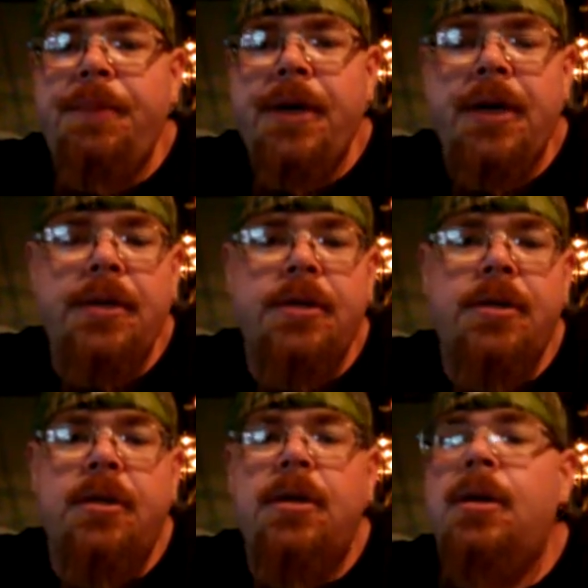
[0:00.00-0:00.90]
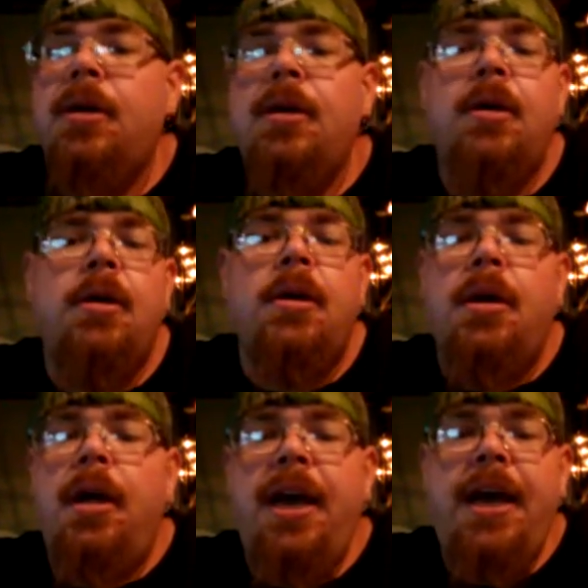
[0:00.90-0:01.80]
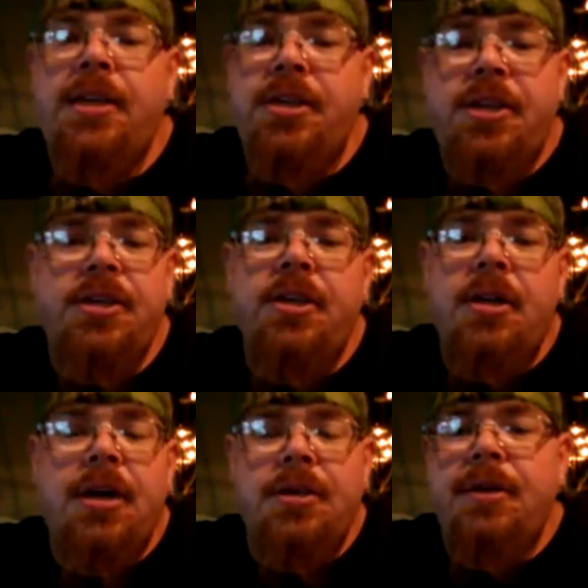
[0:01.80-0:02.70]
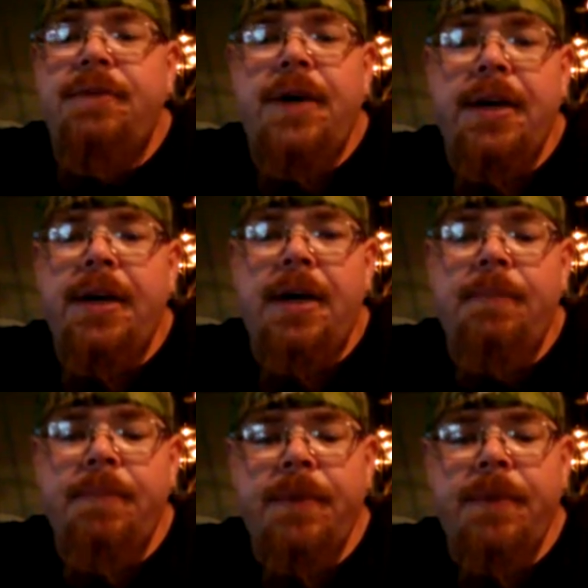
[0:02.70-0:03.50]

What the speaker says: because it just clogs the fuck up.